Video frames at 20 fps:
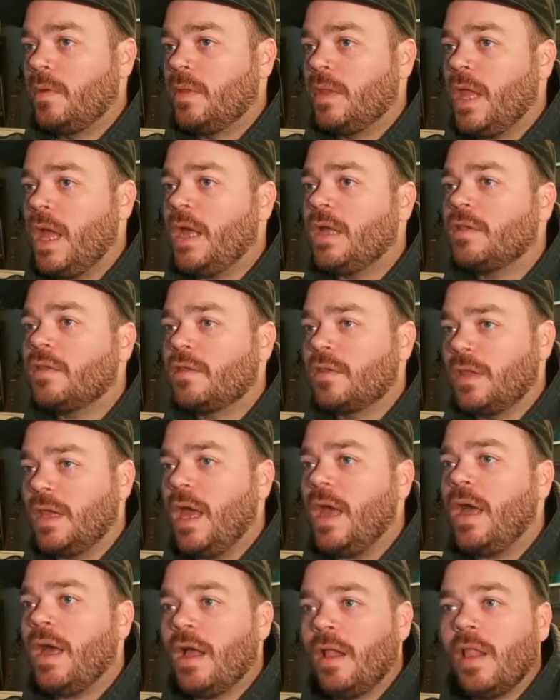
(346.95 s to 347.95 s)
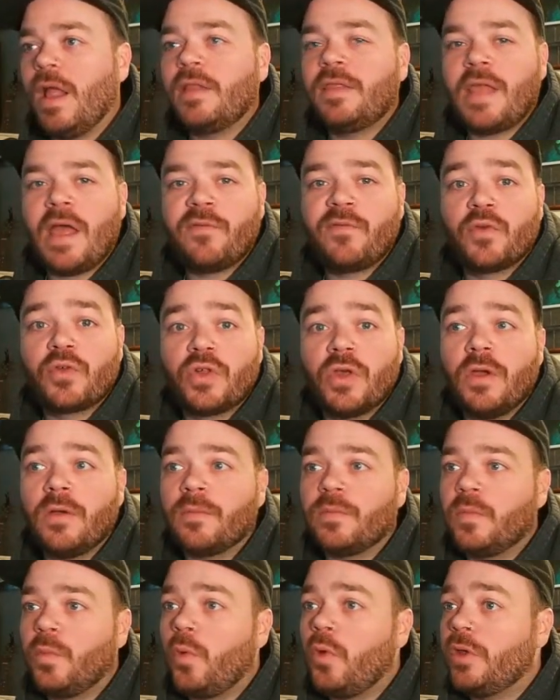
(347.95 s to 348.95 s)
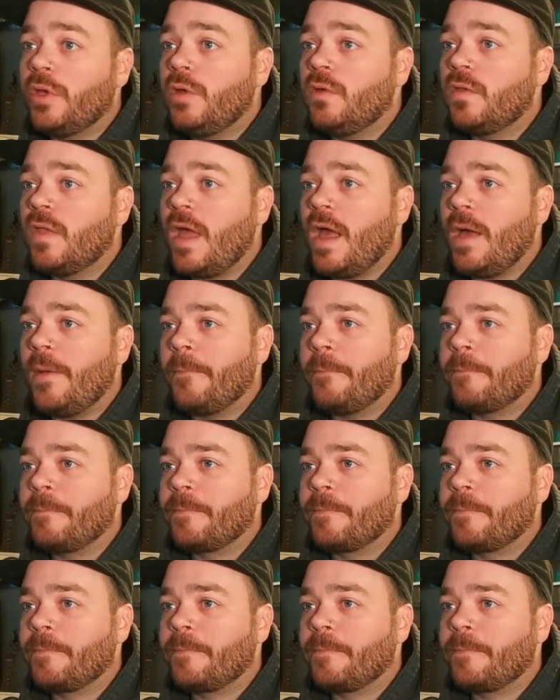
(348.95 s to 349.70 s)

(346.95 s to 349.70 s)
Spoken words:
Nice. Yeah, I like that for sure. We'll use that.